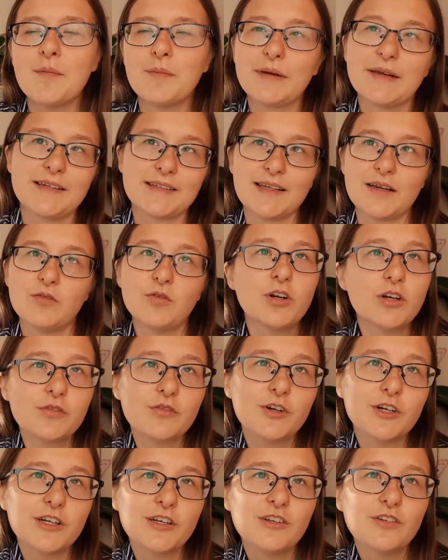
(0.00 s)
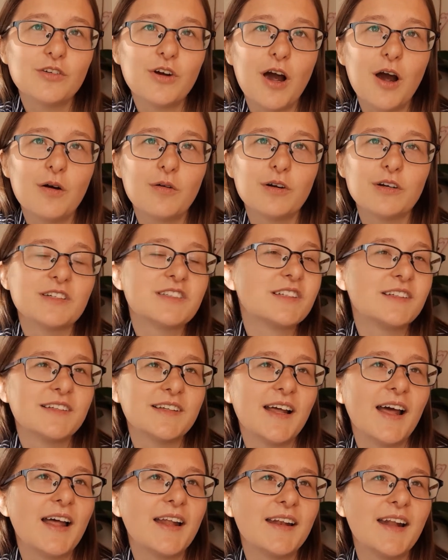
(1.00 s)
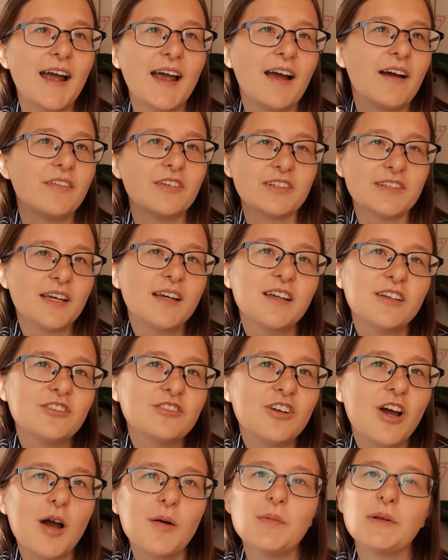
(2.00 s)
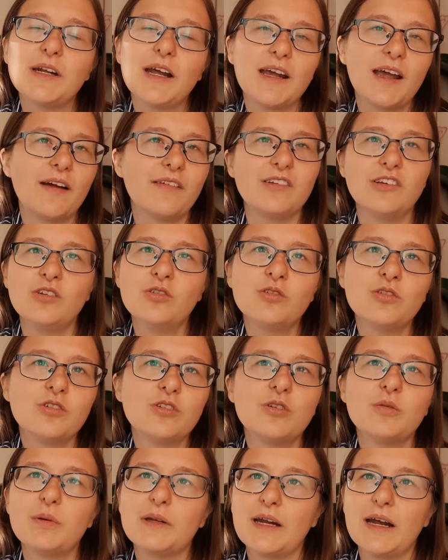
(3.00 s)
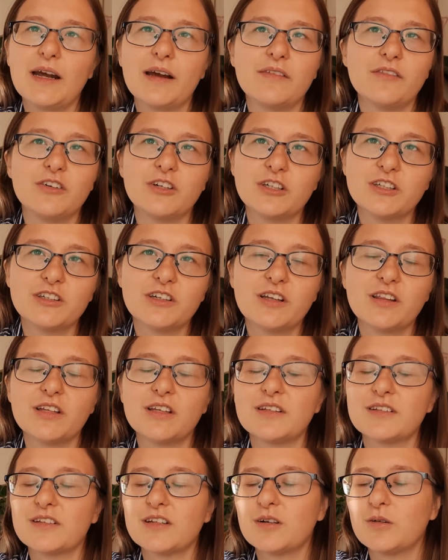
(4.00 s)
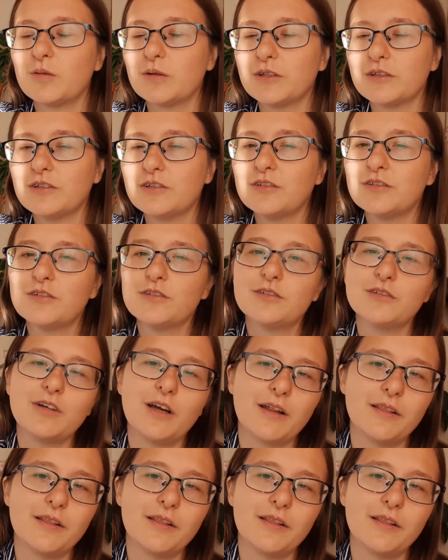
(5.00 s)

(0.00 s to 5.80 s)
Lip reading: because I work 42 hours and then I have a second job and I have YouTube and I have other things that I want to do,